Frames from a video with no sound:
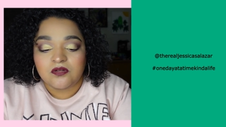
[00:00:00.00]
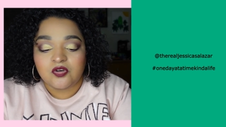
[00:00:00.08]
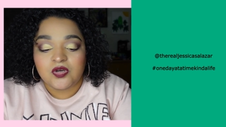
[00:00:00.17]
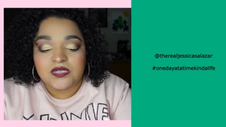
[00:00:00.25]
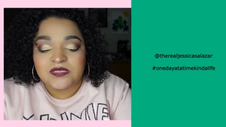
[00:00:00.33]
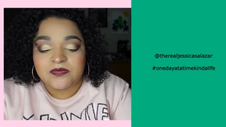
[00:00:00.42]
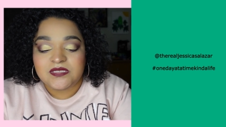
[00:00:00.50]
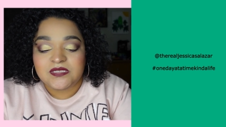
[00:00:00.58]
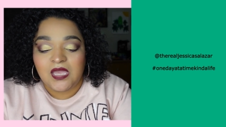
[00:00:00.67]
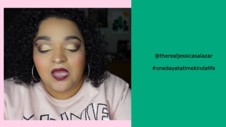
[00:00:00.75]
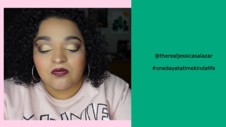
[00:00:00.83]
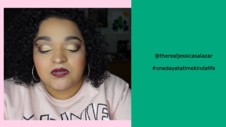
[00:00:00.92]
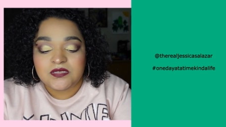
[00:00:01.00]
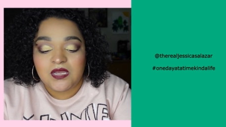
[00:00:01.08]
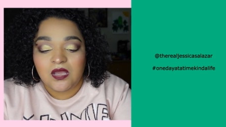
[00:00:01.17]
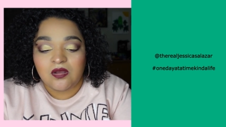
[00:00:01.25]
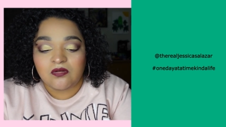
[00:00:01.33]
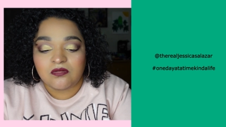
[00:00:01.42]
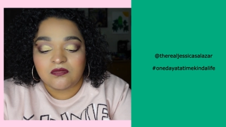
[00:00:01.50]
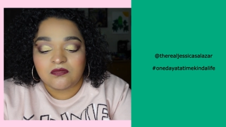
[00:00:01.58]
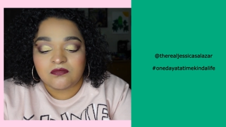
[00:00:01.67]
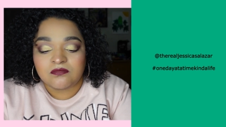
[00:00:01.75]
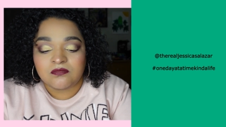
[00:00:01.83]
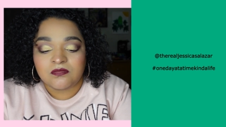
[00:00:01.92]
Christmas countdown,
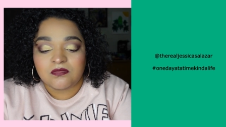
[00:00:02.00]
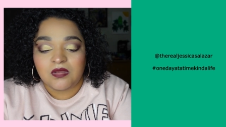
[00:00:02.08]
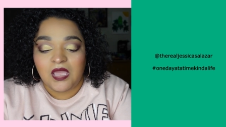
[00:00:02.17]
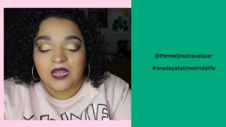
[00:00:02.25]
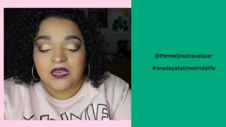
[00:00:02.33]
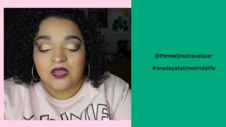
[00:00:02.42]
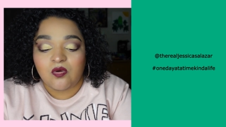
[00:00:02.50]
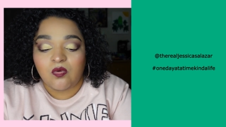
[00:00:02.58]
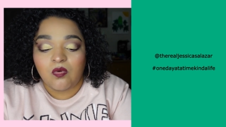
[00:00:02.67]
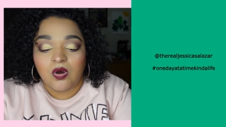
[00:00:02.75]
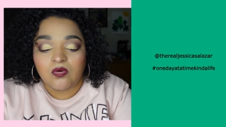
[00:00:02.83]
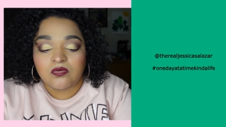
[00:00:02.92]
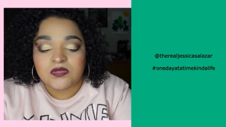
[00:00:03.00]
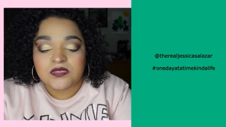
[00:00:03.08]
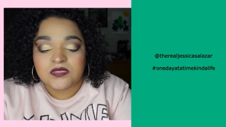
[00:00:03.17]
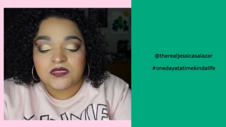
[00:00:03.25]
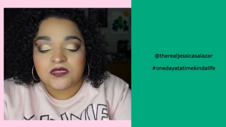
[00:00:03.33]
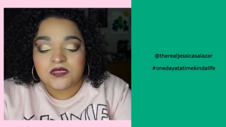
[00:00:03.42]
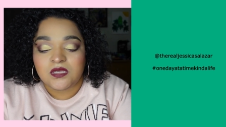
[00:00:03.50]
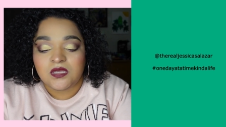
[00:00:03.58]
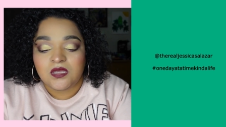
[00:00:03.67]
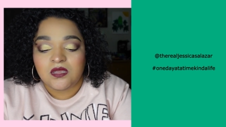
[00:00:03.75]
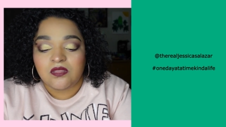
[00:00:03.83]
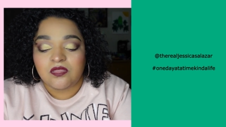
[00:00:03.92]
any quotes,
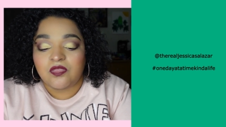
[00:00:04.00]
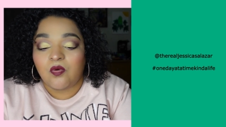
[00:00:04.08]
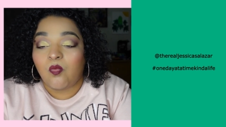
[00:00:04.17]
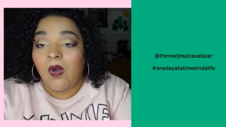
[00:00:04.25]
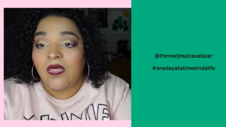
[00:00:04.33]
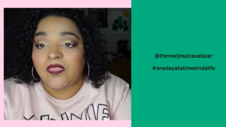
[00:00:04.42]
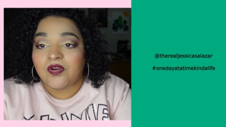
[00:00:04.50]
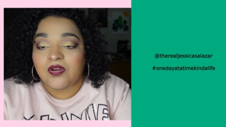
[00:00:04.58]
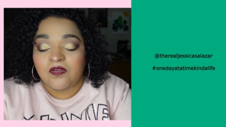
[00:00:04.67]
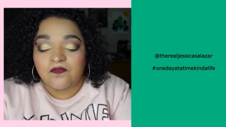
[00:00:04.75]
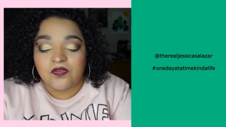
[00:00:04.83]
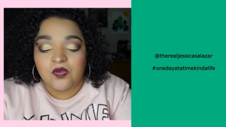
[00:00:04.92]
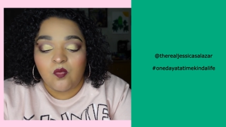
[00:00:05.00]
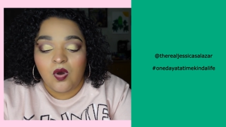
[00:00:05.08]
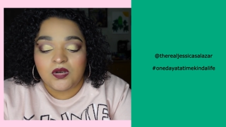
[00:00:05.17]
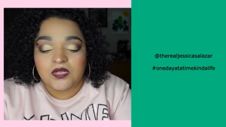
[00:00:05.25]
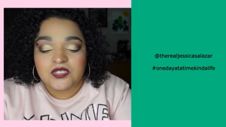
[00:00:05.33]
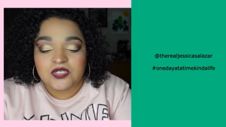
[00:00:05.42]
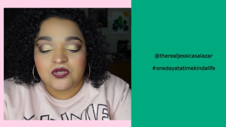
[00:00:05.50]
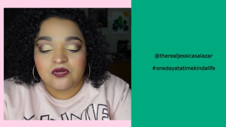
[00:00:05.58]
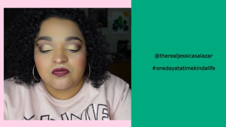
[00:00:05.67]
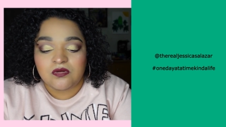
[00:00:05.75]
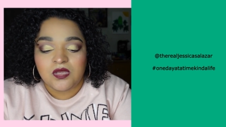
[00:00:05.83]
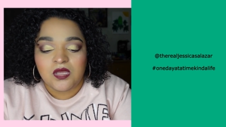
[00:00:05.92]
the weather if you wanted to.